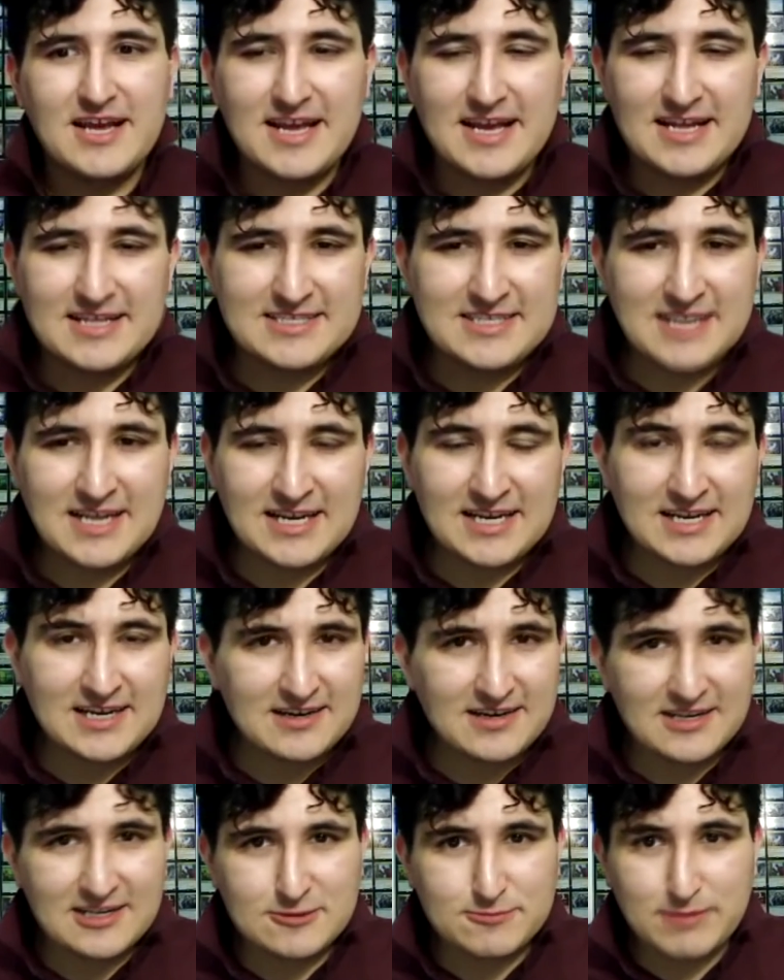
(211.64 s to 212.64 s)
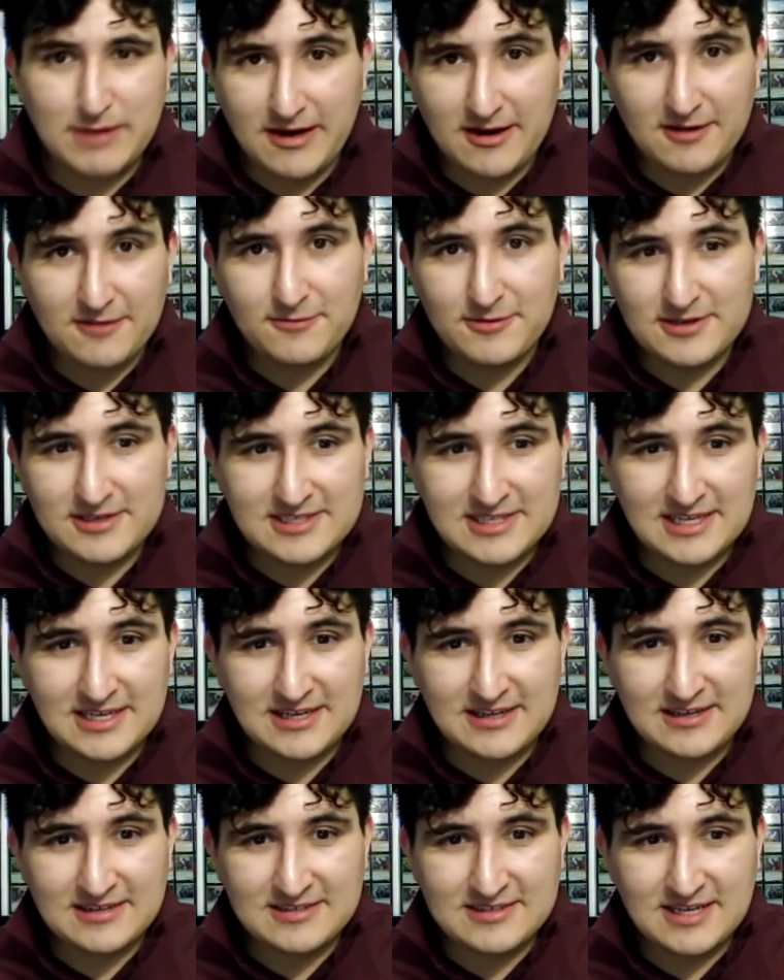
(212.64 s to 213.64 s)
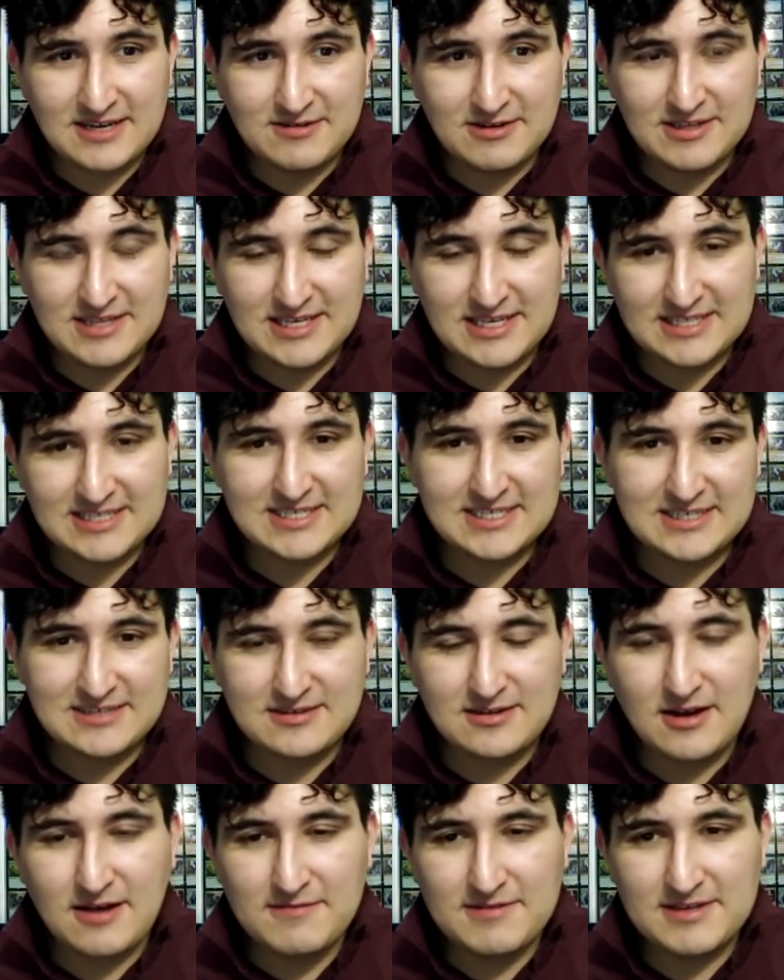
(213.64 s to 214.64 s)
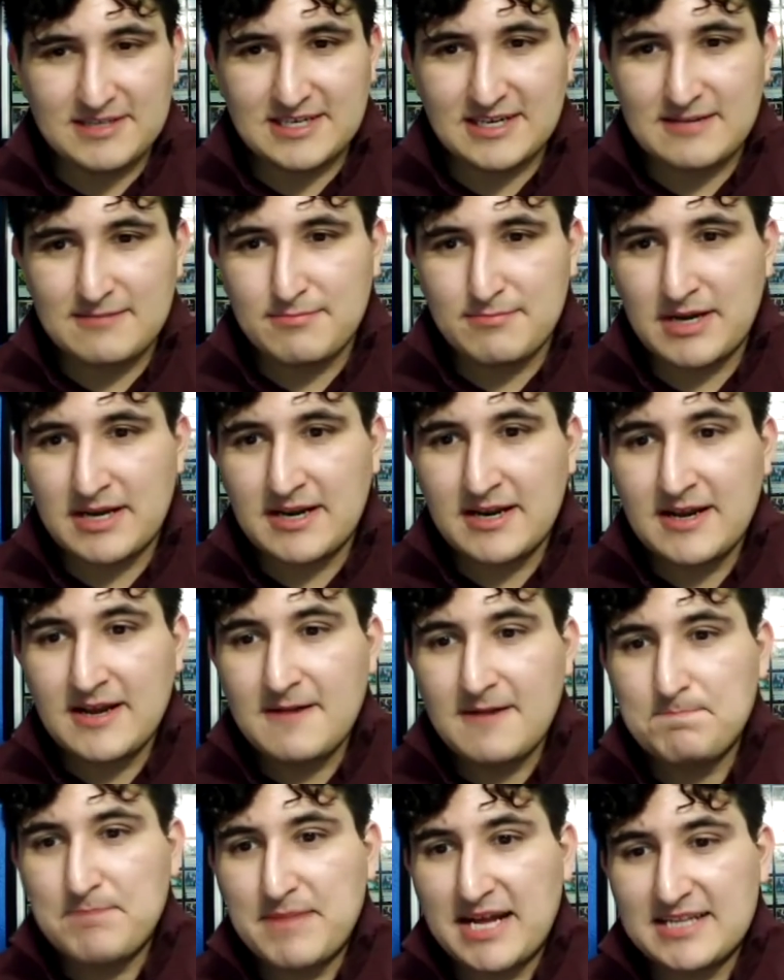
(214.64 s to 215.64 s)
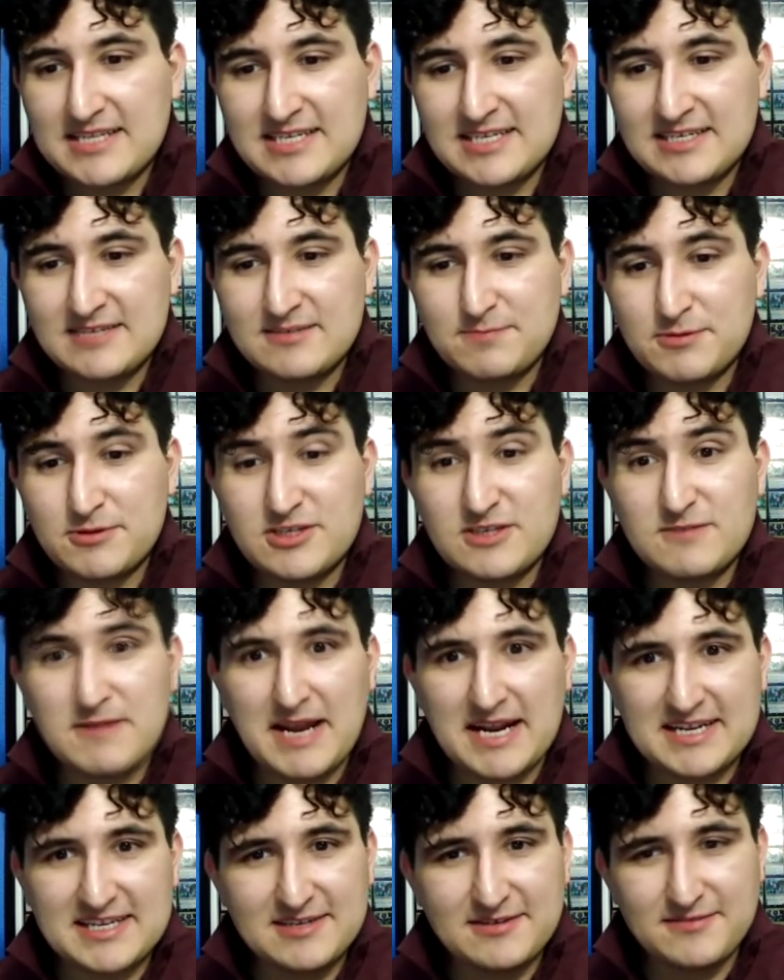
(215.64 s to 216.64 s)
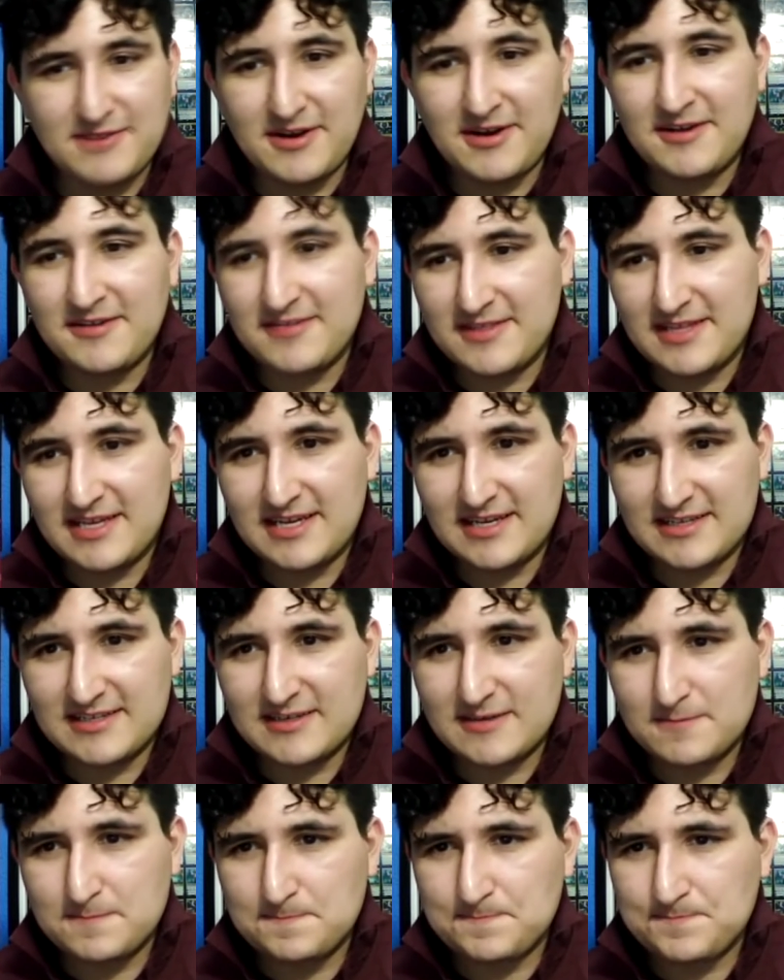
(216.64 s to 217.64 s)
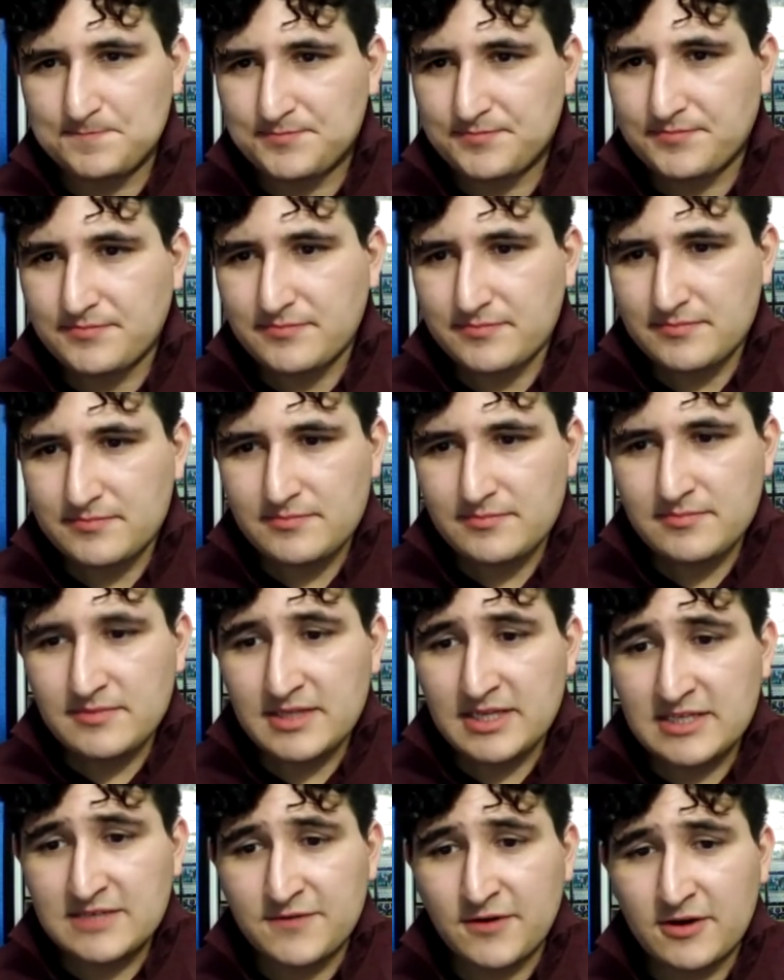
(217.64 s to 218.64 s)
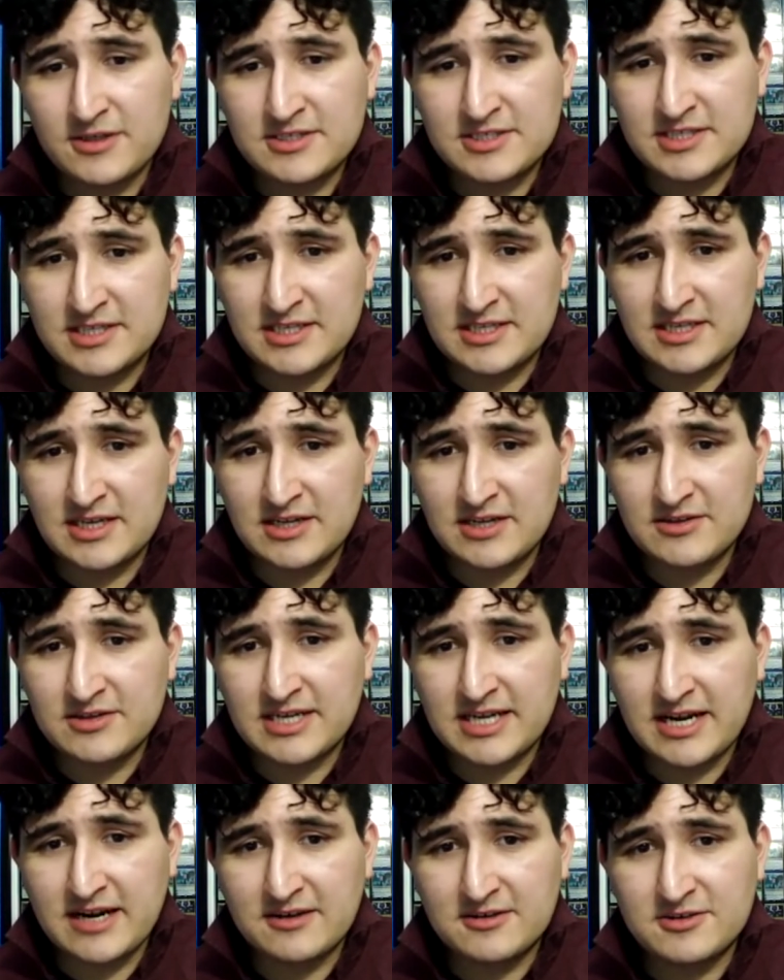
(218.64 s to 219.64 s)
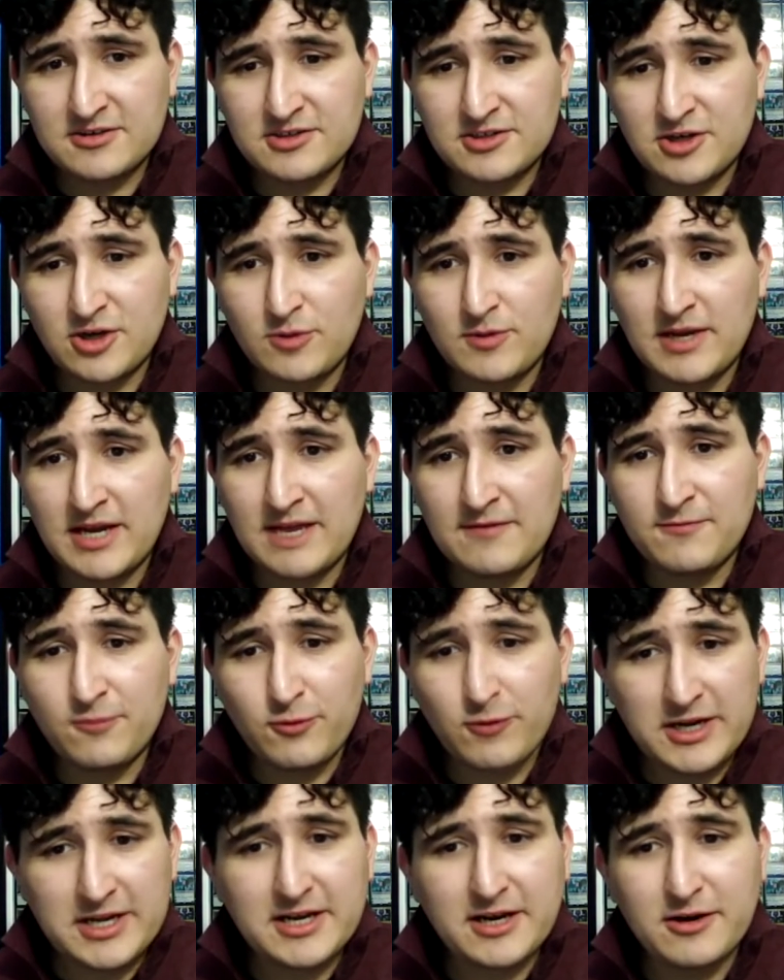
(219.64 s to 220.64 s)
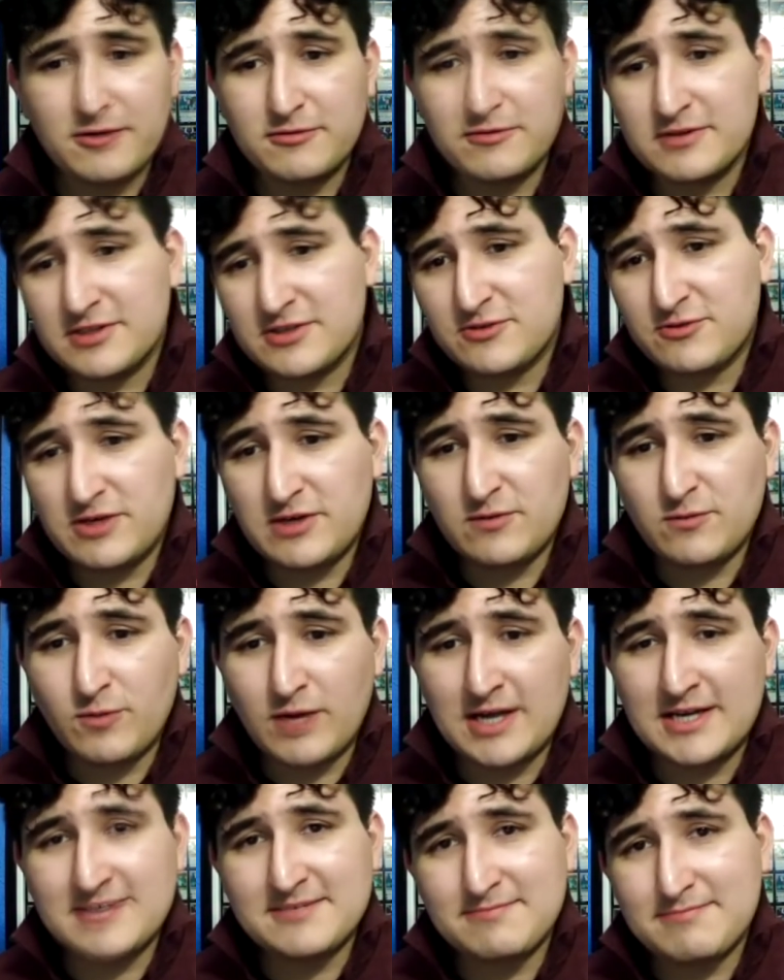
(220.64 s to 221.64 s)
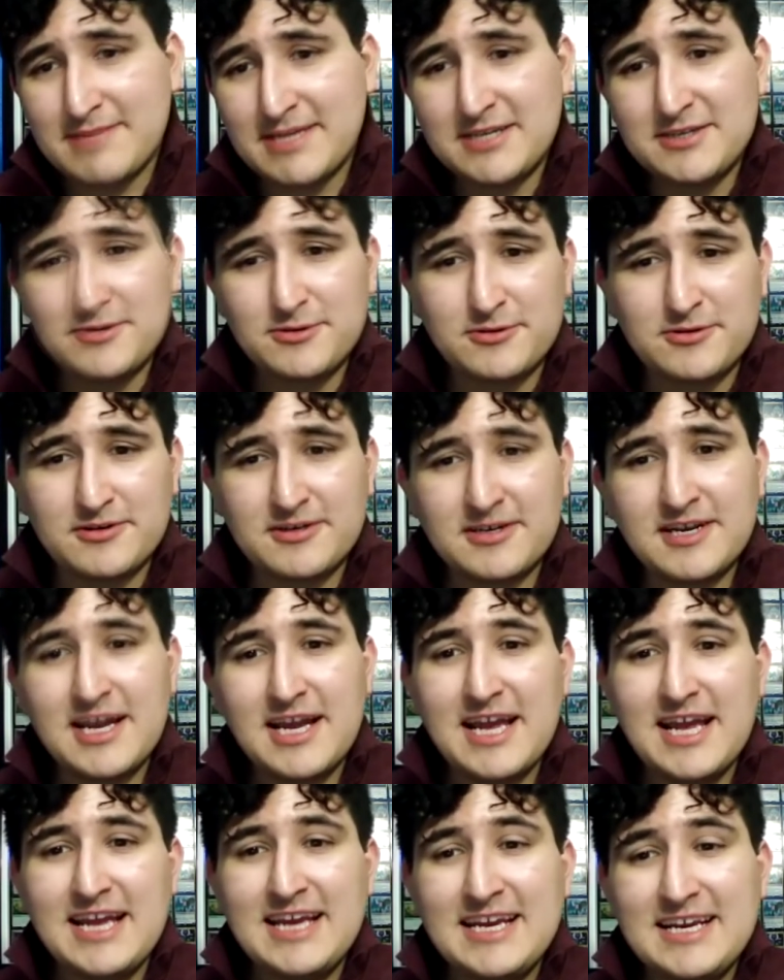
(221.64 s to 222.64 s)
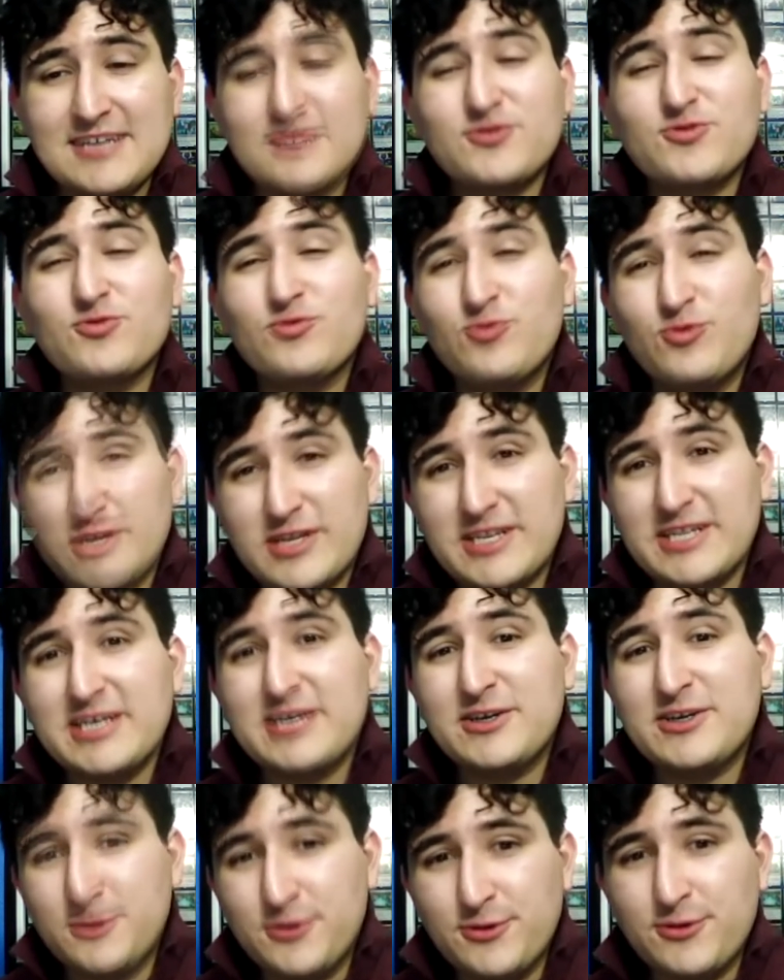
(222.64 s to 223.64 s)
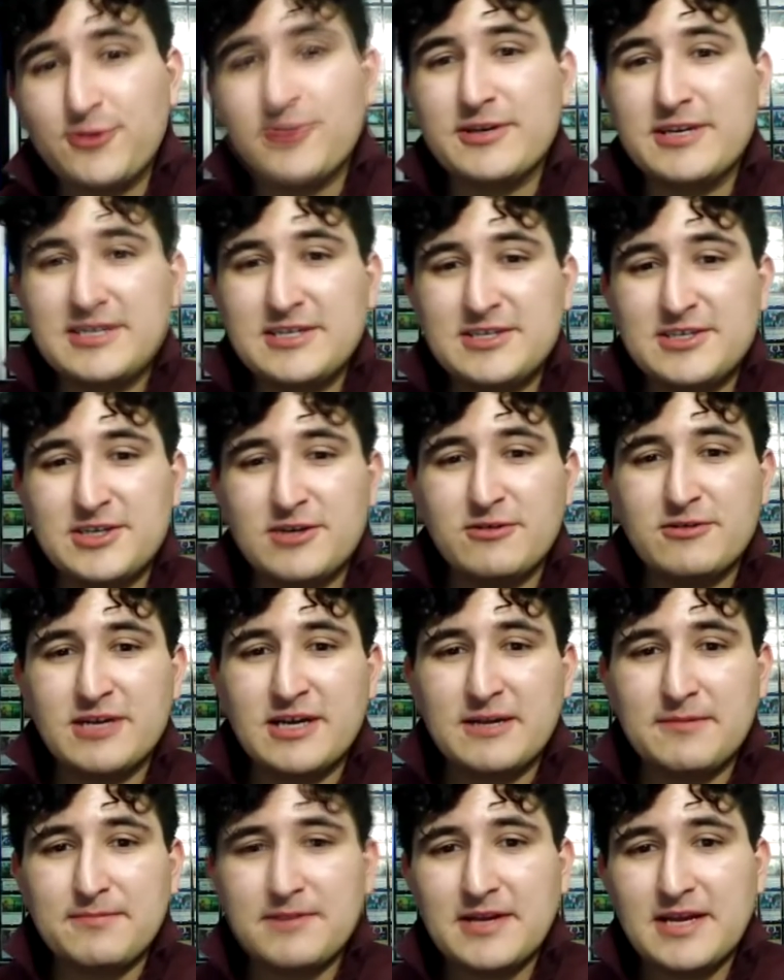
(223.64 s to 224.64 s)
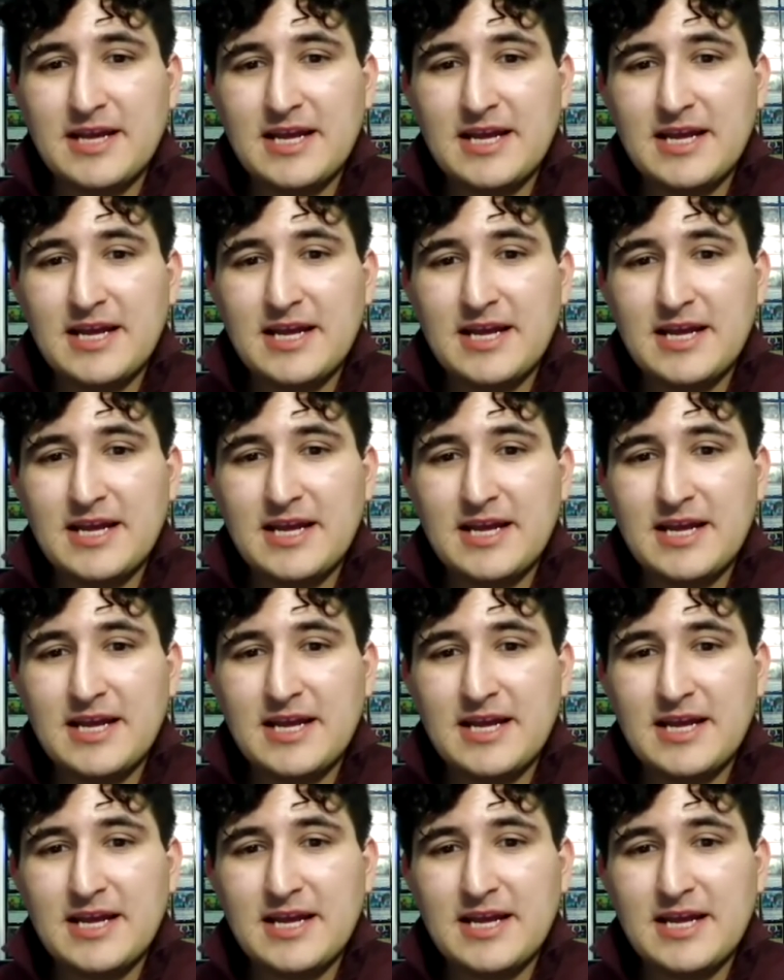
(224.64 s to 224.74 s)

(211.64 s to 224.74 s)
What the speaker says: It's not nearly as powerful as Denry thinks it is, obviously, but that's his perspective on things. As far as the other characters go, we have Rigo, the streetwise mentor. He's really cool. He showed up.